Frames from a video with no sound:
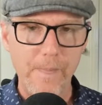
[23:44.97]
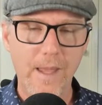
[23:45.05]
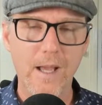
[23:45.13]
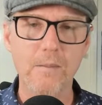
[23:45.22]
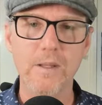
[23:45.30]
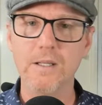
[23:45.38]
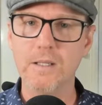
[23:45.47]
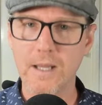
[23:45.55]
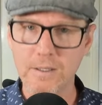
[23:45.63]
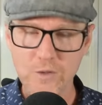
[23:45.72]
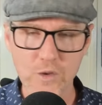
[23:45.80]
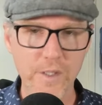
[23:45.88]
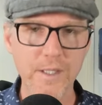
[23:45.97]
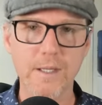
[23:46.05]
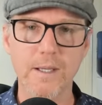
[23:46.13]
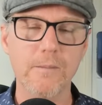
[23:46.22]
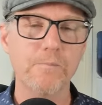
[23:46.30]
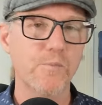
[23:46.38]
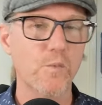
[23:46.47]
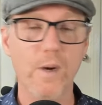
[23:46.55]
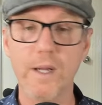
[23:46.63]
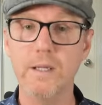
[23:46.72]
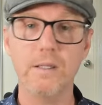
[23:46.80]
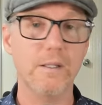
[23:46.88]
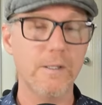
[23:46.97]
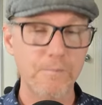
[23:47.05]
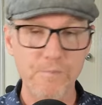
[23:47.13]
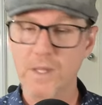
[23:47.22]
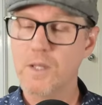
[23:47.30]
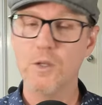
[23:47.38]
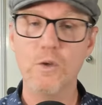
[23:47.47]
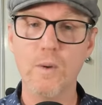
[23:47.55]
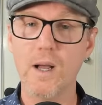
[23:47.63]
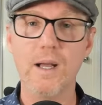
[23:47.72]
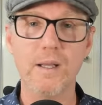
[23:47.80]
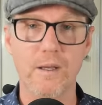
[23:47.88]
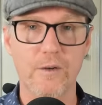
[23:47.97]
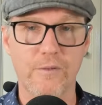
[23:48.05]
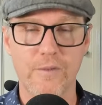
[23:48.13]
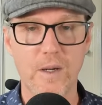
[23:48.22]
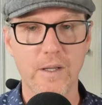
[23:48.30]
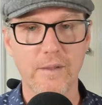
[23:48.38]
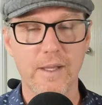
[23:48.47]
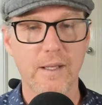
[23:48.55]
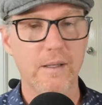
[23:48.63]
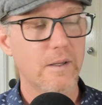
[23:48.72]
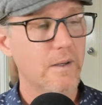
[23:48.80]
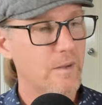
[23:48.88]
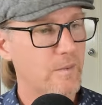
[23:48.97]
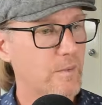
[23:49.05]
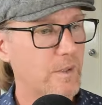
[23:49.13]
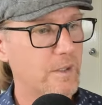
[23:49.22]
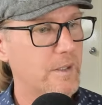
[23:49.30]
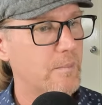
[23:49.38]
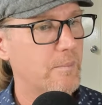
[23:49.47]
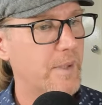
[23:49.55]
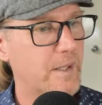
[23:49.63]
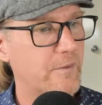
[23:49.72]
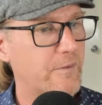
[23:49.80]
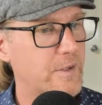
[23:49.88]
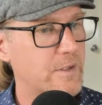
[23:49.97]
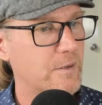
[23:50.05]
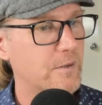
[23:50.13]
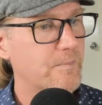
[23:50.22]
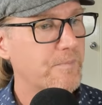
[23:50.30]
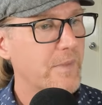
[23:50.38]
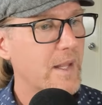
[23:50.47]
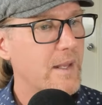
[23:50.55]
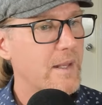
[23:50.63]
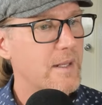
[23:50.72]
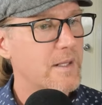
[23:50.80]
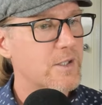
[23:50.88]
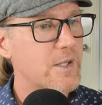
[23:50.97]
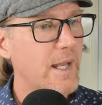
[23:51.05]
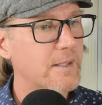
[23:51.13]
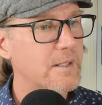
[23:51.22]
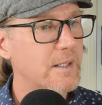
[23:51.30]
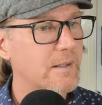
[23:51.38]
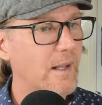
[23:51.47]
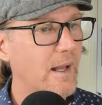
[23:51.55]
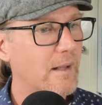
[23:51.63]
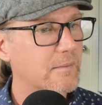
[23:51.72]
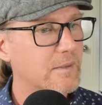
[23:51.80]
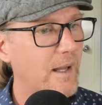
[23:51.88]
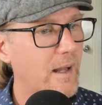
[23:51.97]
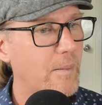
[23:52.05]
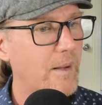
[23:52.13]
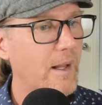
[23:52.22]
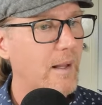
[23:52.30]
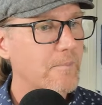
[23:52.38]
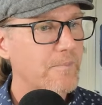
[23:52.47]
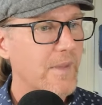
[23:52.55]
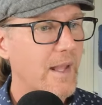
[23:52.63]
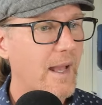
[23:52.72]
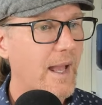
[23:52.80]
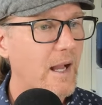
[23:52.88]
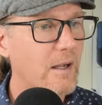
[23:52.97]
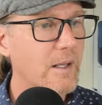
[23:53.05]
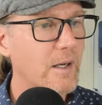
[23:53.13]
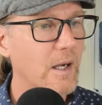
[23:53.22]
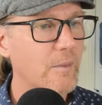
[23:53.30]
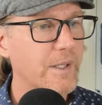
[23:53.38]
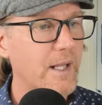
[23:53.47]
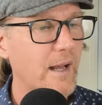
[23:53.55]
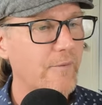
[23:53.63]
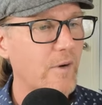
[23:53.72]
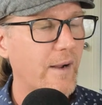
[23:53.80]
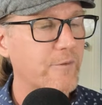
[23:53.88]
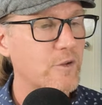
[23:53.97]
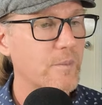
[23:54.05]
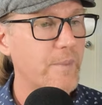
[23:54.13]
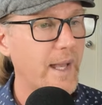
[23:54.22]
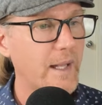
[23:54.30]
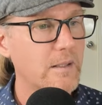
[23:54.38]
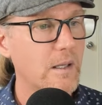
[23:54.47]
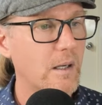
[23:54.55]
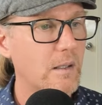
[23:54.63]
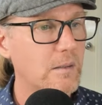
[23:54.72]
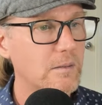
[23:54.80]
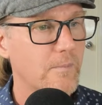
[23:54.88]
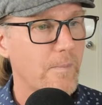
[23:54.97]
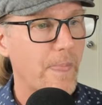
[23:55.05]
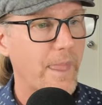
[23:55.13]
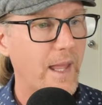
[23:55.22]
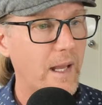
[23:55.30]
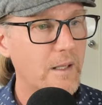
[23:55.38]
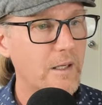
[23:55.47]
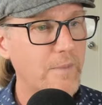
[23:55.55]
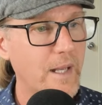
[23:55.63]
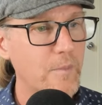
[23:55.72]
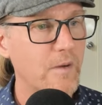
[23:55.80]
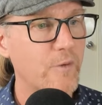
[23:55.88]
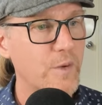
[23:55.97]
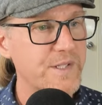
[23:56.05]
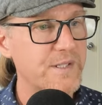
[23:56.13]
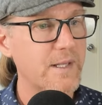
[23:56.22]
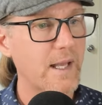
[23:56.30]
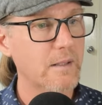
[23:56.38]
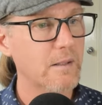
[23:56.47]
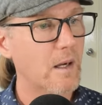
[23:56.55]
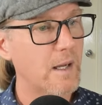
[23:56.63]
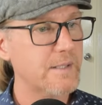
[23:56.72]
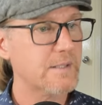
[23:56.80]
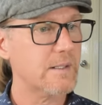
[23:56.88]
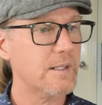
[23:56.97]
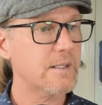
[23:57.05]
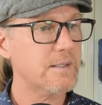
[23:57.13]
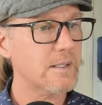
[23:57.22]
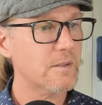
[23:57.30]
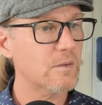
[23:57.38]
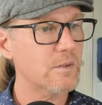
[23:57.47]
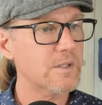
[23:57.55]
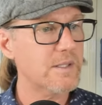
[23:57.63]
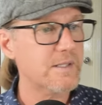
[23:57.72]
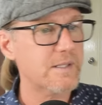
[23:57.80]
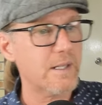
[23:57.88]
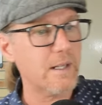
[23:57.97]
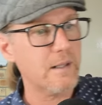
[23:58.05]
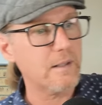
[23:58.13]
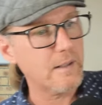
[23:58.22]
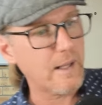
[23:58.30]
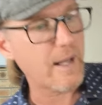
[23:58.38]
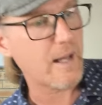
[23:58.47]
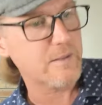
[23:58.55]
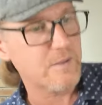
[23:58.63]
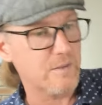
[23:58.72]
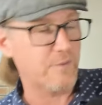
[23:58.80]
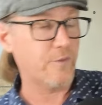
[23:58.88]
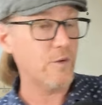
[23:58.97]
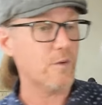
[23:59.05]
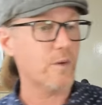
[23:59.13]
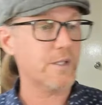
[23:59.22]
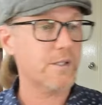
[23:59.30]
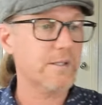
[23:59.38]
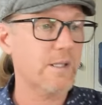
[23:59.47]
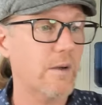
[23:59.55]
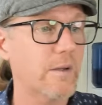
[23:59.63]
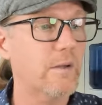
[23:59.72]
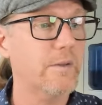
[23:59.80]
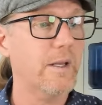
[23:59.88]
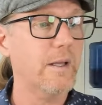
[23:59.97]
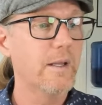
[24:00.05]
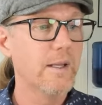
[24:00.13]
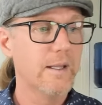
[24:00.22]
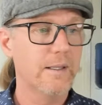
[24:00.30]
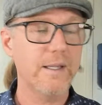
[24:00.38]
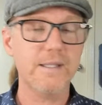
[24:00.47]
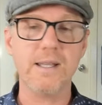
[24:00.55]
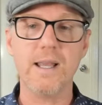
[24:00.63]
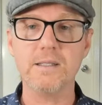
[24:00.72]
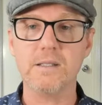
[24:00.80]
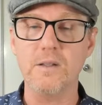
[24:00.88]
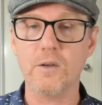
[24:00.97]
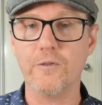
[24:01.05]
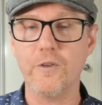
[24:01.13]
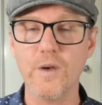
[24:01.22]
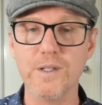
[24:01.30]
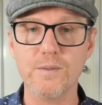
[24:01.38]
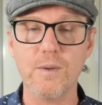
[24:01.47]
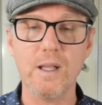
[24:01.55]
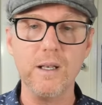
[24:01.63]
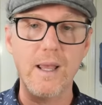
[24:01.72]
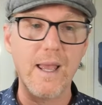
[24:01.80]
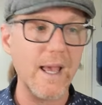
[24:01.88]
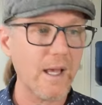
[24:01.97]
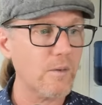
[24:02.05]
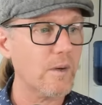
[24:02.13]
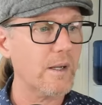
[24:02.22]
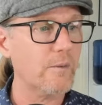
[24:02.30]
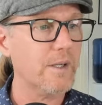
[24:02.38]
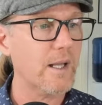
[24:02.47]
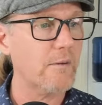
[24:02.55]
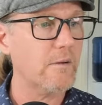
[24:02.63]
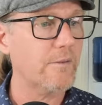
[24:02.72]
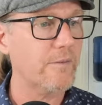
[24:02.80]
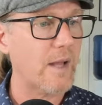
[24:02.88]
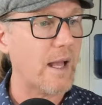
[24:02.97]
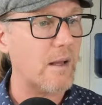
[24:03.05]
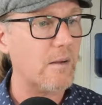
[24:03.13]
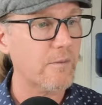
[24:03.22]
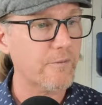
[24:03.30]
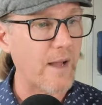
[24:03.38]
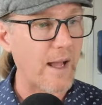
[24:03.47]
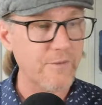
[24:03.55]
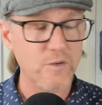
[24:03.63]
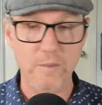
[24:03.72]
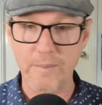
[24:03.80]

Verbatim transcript: um, and, and drinking regularly, you are going to find that really beneficial. Shanti um, Tapa, how can I recover after a bad cold? How can I make my voice sound nice? Is it good to sing loud? So there's a few questions going on there. Let's answer the first one. How do I recover uh, after a